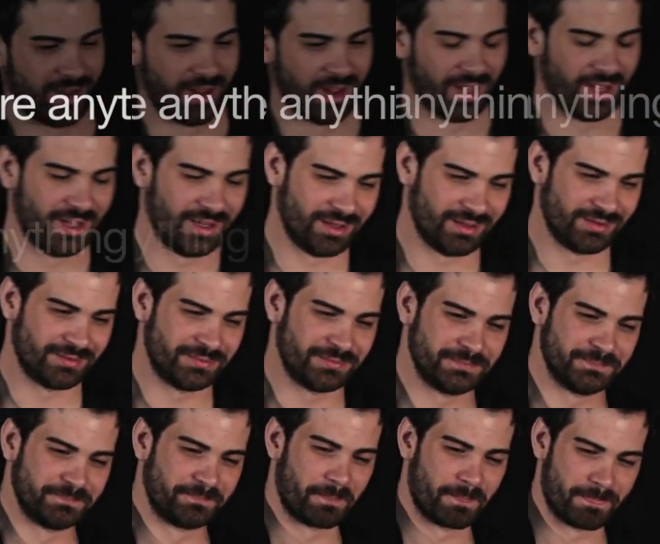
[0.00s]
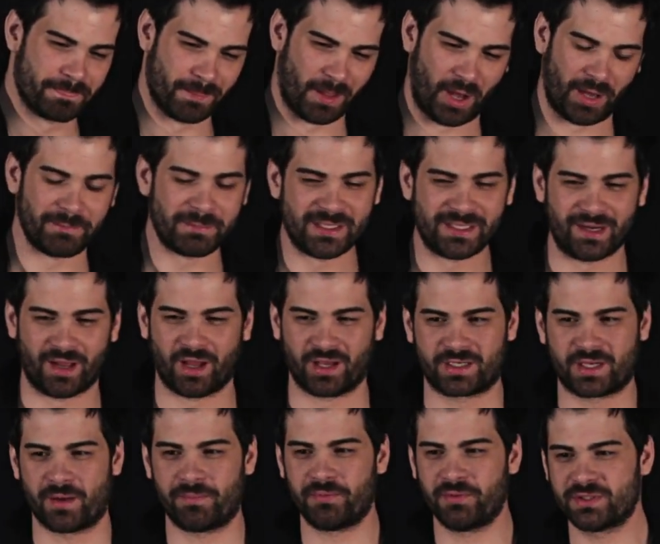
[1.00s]
I. I mean, a
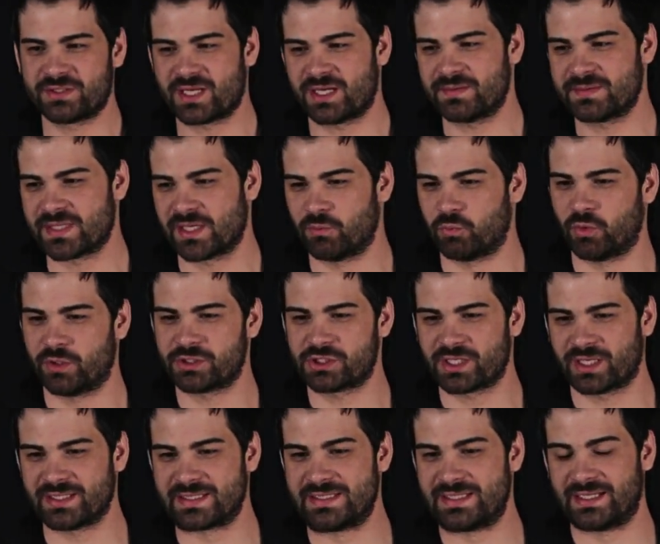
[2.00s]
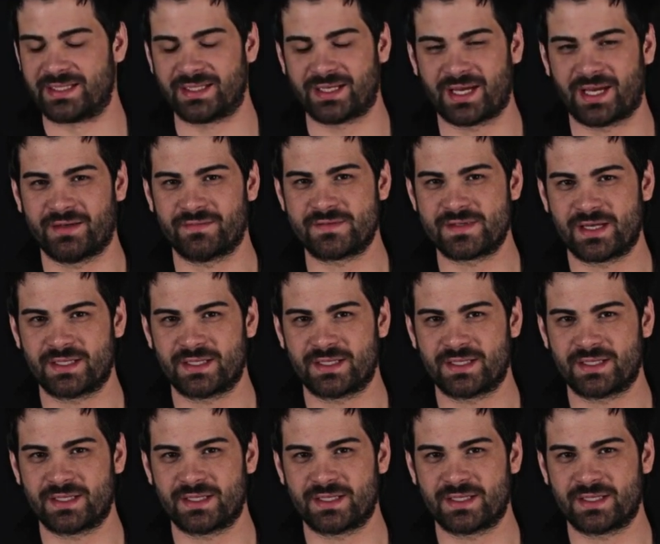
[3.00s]
couple of times I wished I didn't have